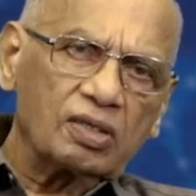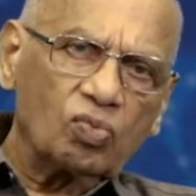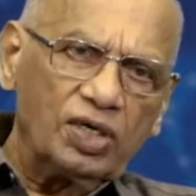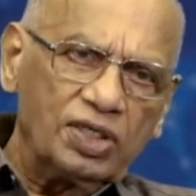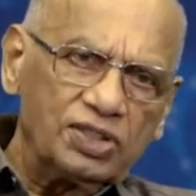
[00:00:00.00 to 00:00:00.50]

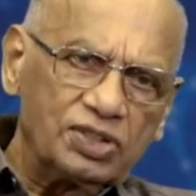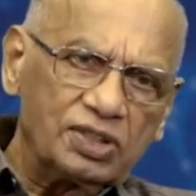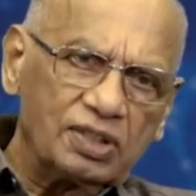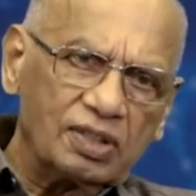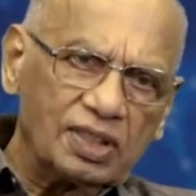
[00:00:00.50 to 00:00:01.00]
One
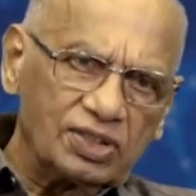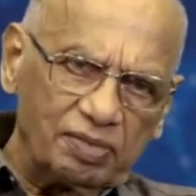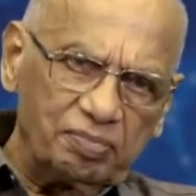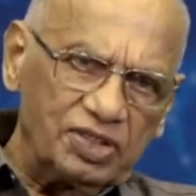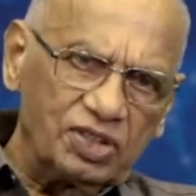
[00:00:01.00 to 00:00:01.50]
is,
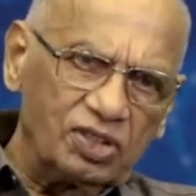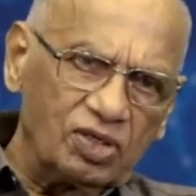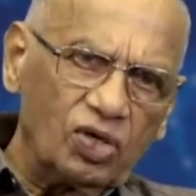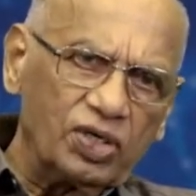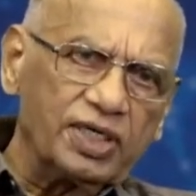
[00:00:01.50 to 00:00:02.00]
as I
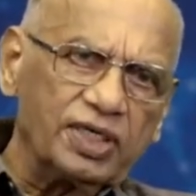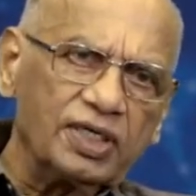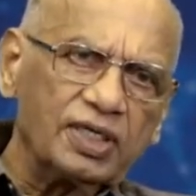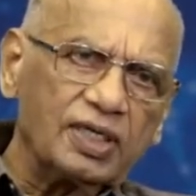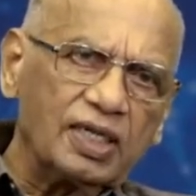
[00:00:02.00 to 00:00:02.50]
mentioned
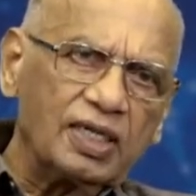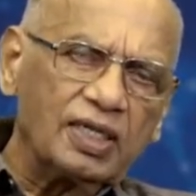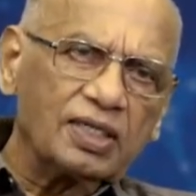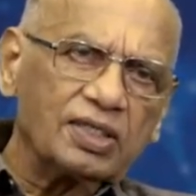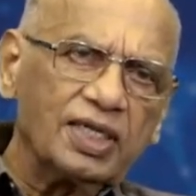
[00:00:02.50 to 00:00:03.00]
already,
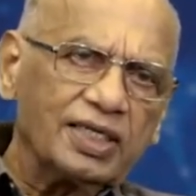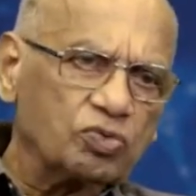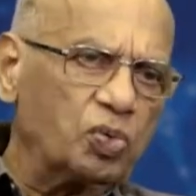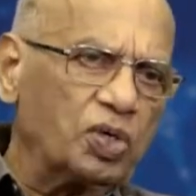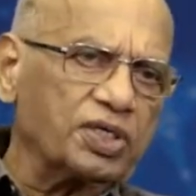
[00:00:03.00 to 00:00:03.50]

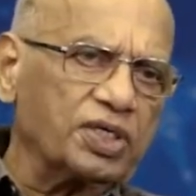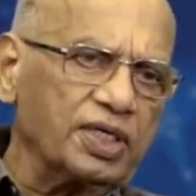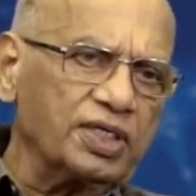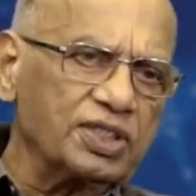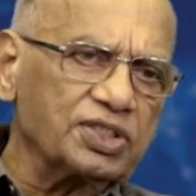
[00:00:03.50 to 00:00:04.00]

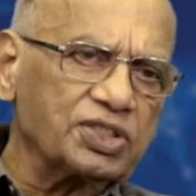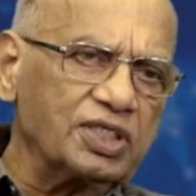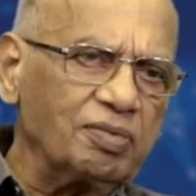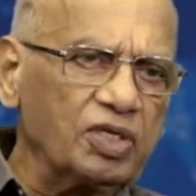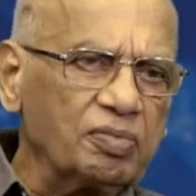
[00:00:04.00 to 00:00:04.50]
networking is
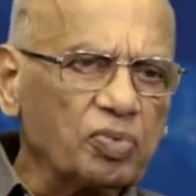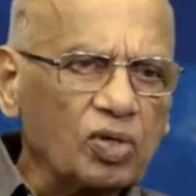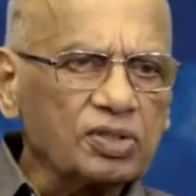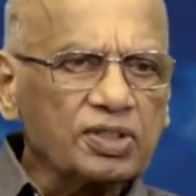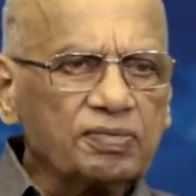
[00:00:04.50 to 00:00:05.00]
extremely
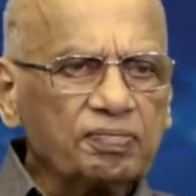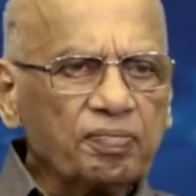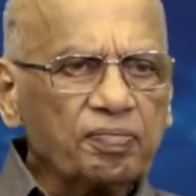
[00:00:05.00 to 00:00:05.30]
important.